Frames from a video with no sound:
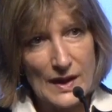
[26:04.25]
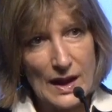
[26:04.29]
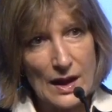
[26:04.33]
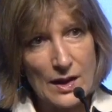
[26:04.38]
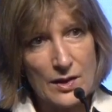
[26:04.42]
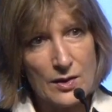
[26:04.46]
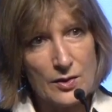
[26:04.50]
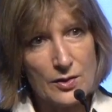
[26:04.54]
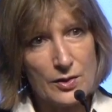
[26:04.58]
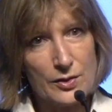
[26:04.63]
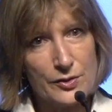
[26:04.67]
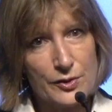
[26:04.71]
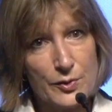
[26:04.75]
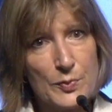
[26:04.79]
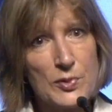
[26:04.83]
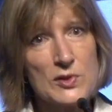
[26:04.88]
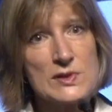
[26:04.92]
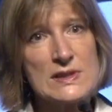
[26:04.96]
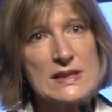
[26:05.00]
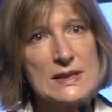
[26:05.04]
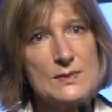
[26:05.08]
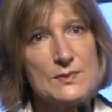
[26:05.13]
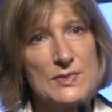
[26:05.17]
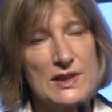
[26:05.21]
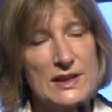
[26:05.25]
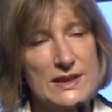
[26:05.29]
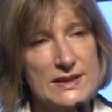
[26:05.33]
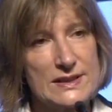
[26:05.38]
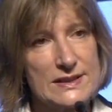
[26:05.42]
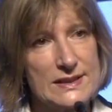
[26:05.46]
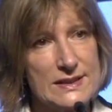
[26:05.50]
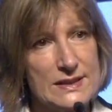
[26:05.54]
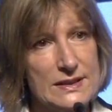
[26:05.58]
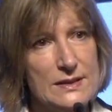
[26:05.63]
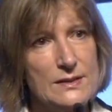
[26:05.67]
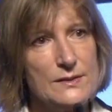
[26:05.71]
the
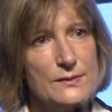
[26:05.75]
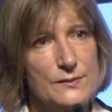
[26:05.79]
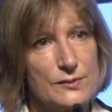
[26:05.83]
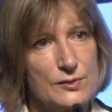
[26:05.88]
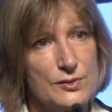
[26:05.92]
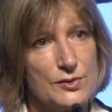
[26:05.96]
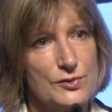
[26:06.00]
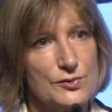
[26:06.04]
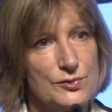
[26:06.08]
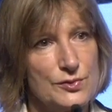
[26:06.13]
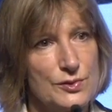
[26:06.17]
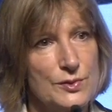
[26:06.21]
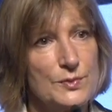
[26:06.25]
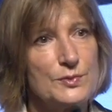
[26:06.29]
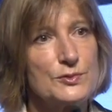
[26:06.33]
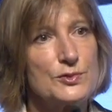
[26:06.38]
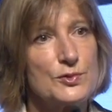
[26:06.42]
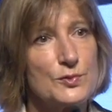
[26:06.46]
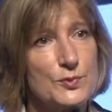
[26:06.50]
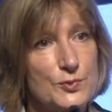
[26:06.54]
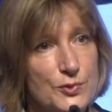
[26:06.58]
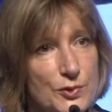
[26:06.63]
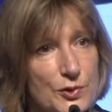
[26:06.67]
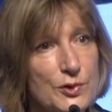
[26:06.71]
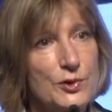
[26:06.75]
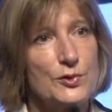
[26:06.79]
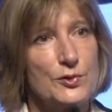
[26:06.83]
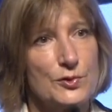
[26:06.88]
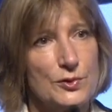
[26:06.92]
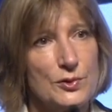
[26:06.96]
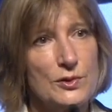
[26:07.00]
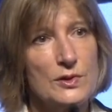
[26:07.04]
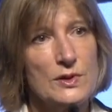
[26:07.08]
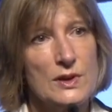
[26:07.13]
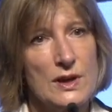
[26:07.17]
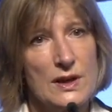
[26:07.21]
possibility for Europe to
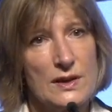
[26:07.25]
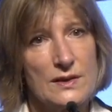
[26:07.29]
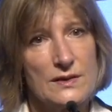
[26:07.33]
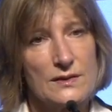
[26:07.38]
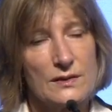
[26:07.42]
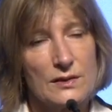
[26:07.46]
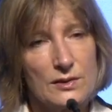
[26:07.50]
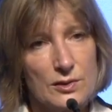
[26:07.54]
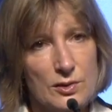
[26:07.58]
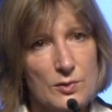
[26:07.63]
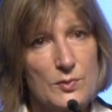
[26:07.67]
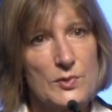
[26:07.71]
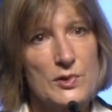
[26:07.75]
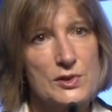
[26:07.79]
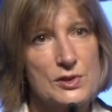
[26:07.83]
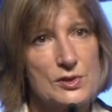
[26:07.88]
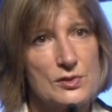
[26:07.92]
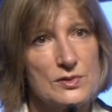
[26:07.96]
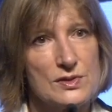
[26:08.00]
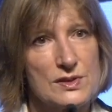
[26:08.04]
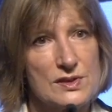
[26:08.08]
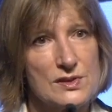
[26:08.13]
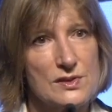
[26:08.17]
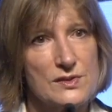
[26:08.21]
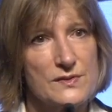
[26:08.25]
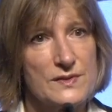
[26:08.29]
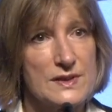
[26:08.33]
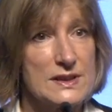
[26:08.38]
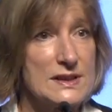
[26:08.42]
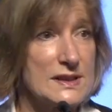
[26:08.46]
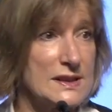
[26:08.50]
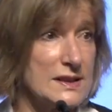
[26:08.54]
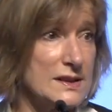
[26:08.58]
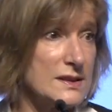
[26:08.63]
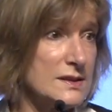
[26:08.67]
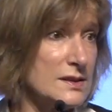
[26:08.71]
procure commercial
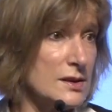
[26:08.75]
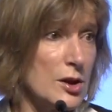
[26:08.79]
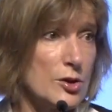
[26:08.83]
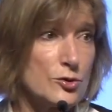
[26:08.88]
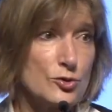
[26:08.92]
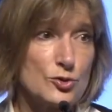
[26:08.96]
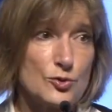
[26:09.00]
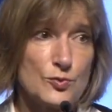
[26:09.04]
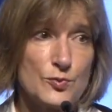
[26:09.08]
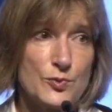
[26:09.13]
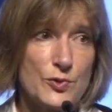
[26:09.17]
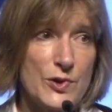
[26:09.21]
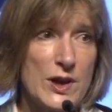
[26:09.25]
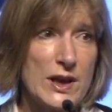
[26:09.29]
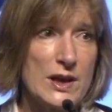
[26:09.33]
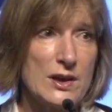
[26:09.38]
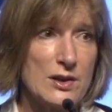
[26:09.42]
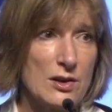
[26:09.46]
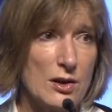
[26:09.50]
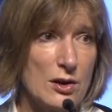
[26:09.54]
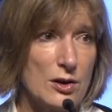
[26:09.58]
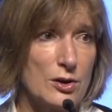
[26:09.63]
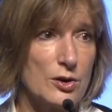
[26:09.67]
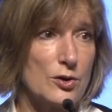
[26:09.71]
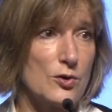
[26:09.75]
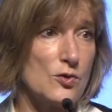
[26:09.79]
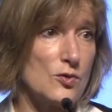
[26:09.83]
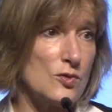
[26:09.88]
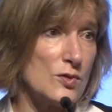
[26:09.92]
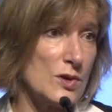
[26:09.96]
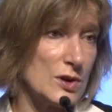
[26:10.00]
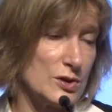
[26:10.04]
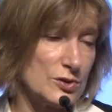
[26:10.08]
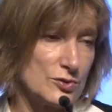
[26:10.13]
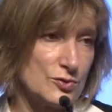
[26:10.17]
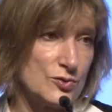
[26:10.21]
services to bring cargo
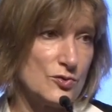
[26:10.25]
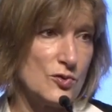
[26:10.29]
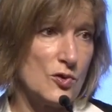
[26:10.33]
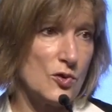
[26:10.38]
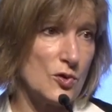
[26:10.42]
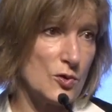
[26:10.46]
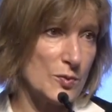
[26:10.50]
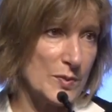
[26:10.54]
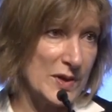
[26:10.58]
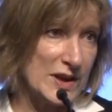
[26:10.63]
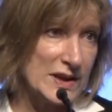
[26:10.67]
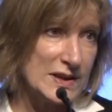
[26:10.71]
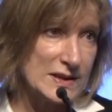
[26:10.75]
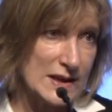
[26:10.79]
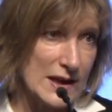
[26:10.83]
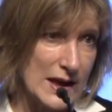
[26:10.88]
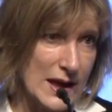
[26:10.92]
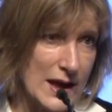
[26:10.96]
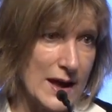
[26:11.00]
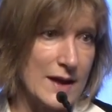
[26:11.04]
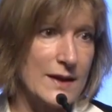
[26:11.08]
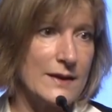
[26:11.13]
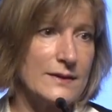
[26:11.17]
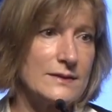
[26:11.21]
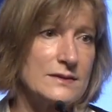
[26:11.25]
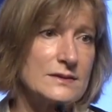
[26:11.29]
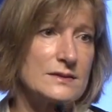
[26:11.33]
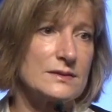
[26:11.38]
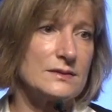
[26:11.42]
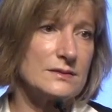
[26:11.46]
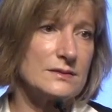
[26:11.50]
to orbit and